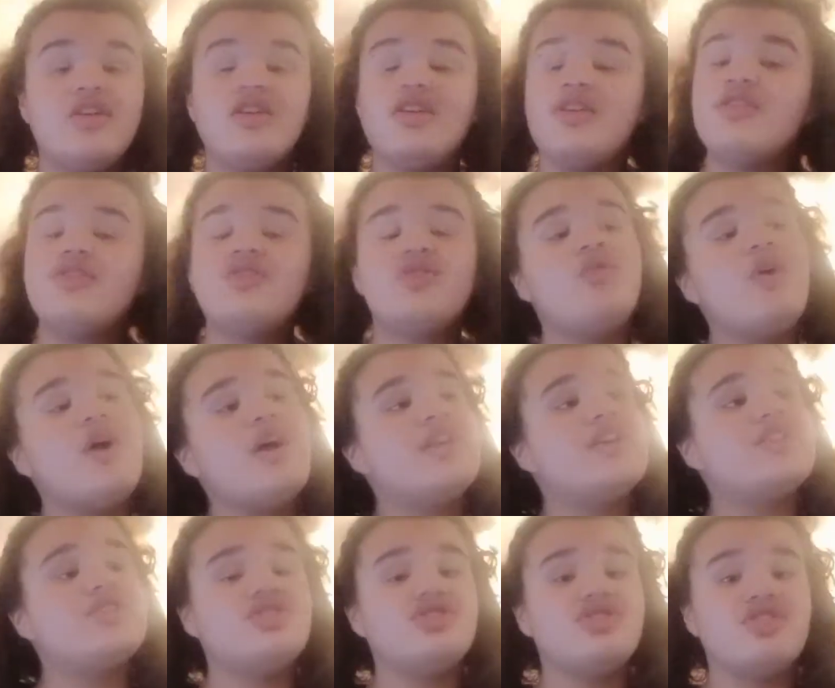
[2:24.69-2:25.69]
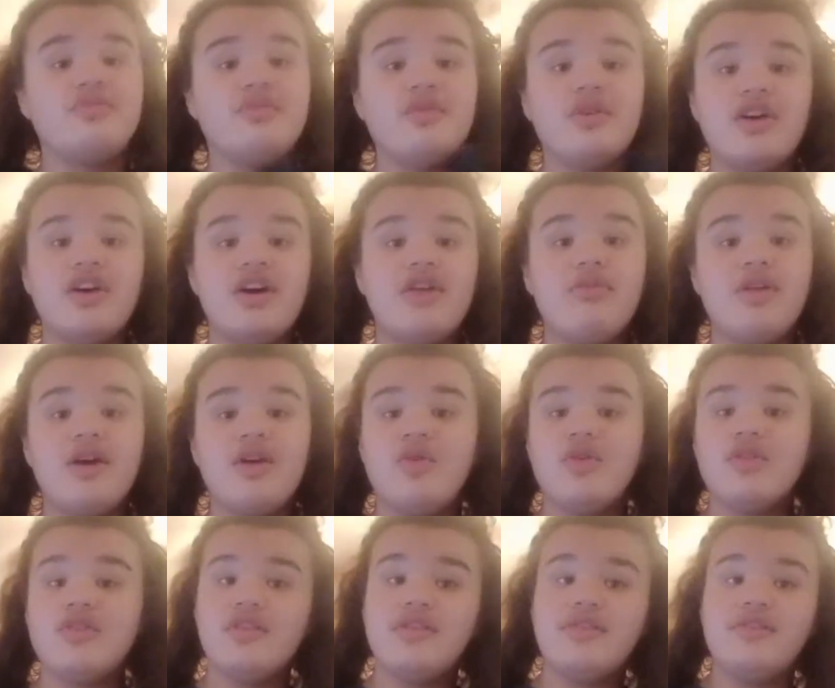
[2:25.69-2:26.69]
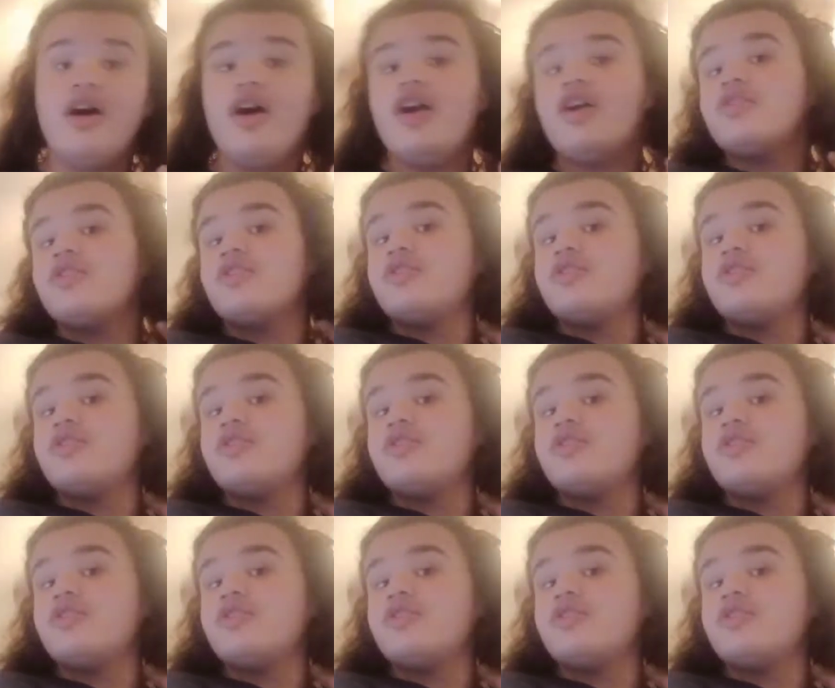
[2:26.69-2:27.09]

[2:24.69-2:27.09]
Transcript: Cause the way that she just been coming out with this song,